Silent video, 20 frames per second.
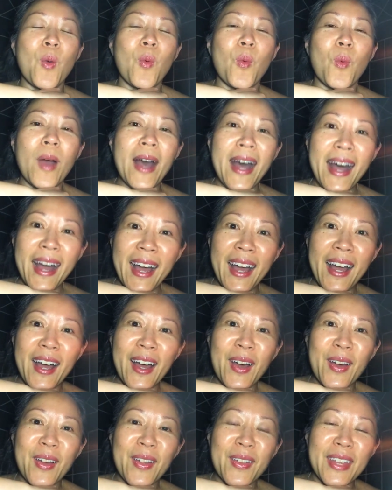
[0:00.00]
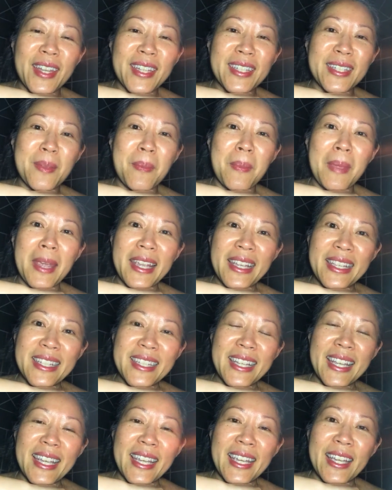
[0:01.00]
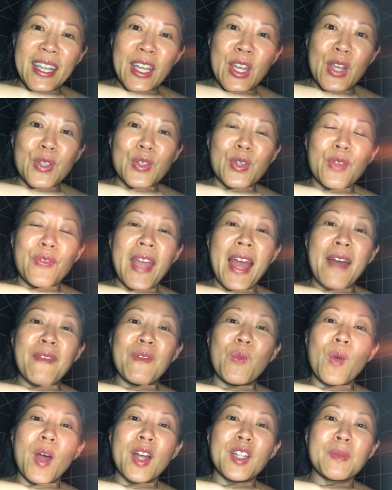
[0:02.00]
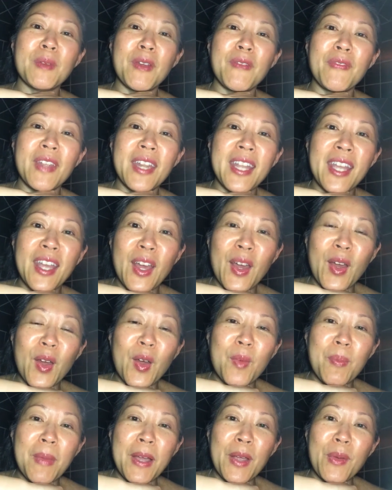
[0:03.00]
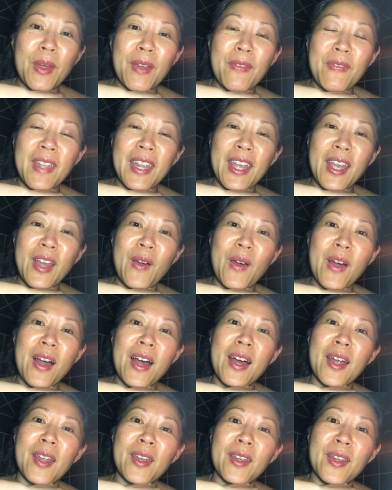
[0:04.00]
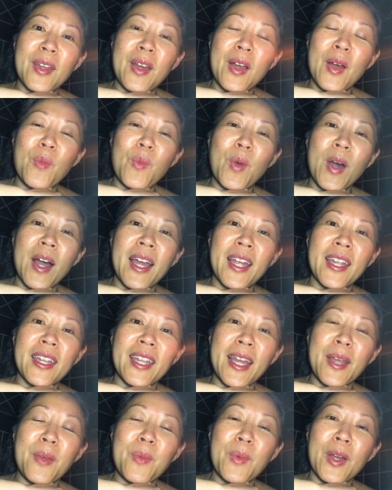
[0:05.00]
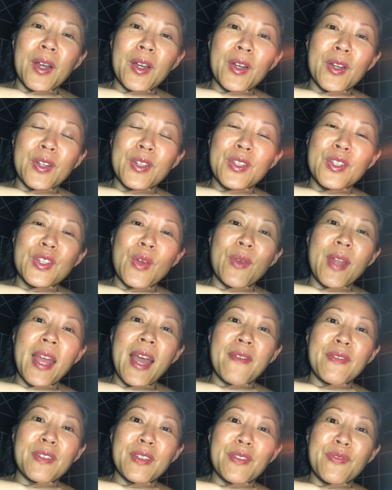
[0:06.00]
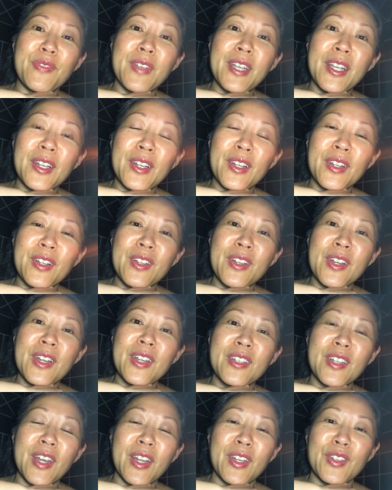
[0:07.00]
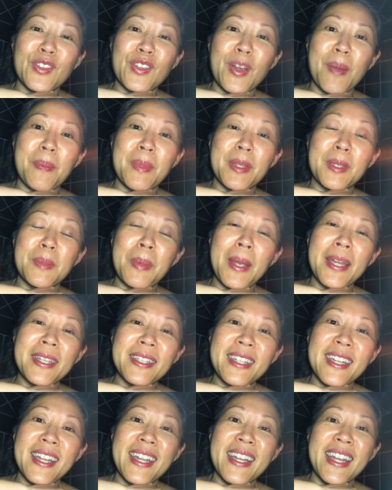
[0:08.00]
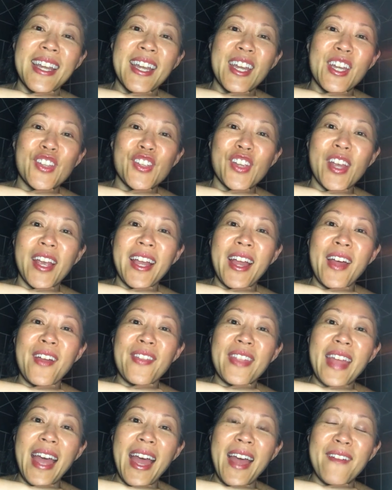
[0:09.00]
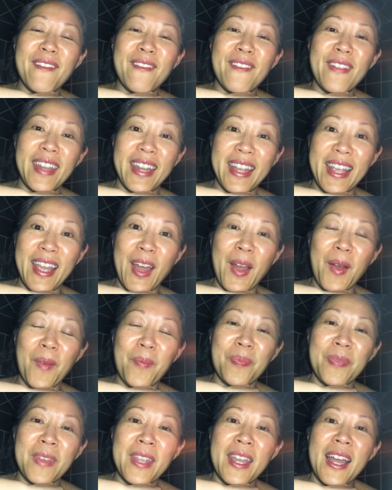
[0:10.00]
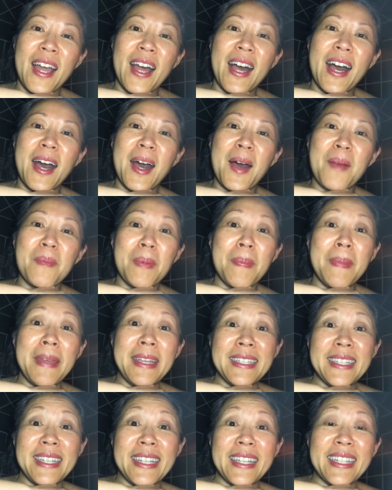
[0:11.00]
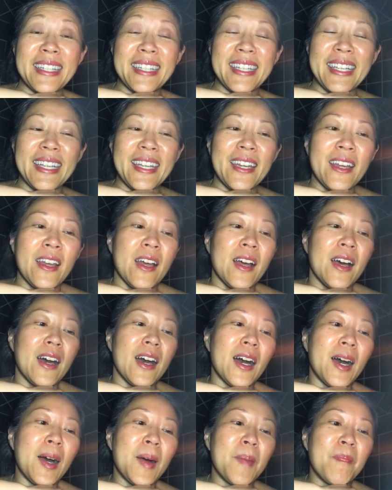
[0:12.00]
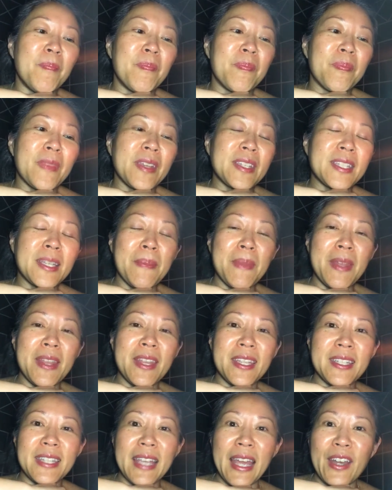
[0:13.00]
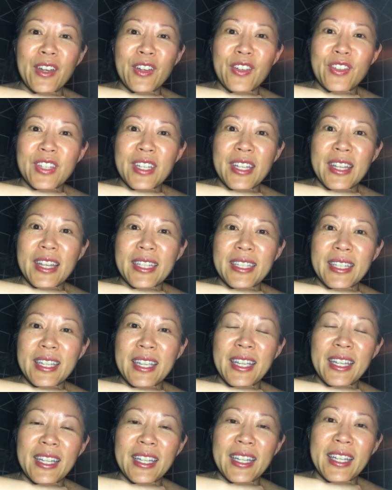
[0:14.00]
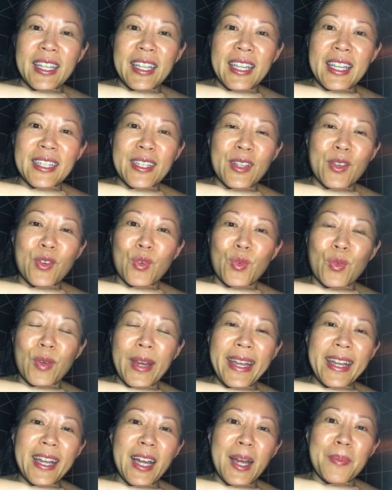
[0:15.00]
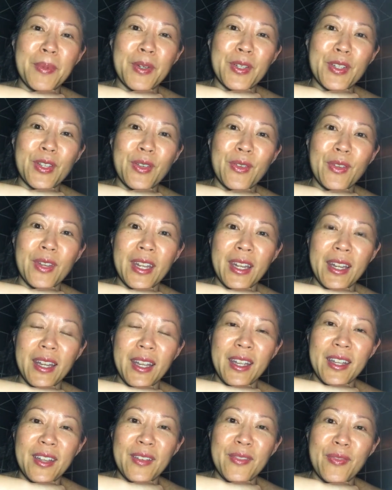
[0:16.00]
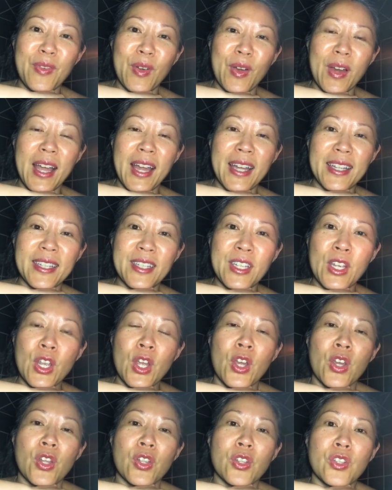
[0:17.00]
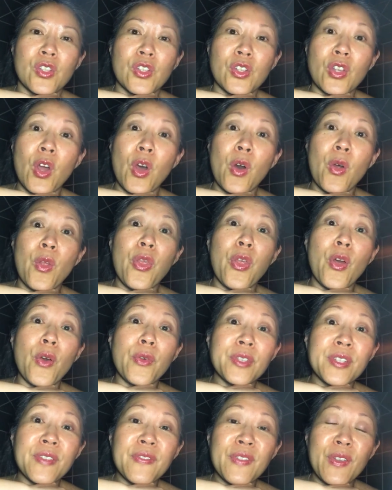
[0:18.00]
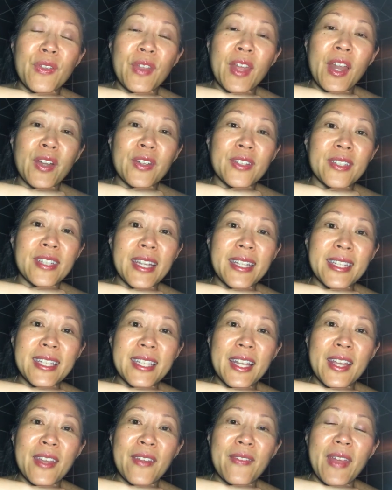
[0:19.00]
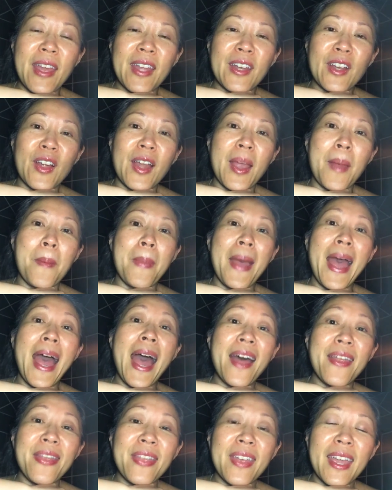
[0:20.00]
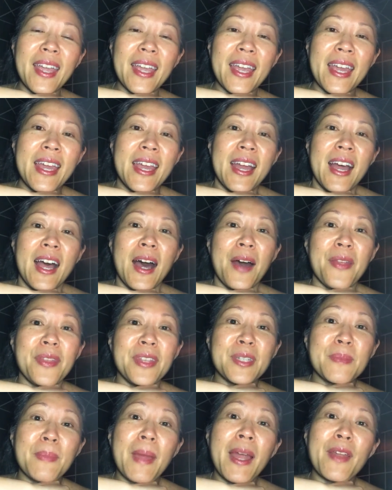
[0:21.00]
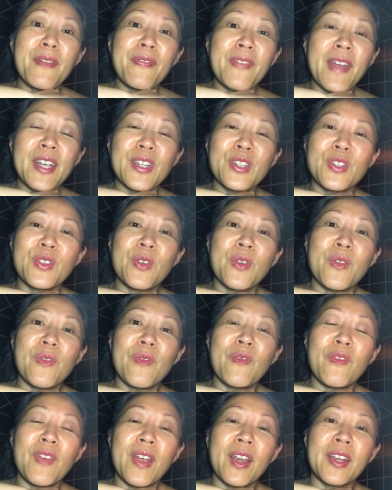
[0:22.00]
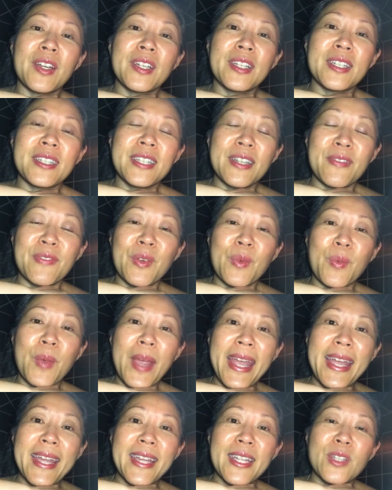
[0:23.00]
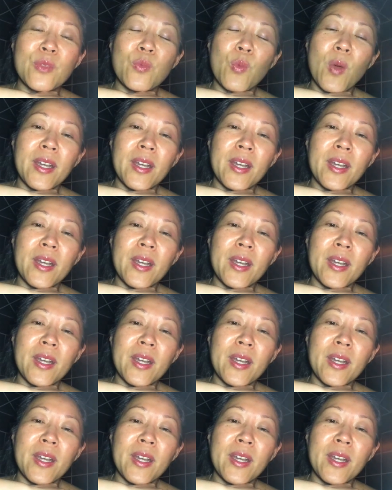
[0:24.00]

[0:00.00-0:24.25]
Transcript: Wow, that's amazing. So if you haven't watched my video, my quick video on why light workers don't have to fear Donald Trump as president, check out that video. Uh, but basically, um, some of this energy that's healing is a great opportunity for us. So those of you that are sensitive and are empathic, uh, this might affect you in various different ways.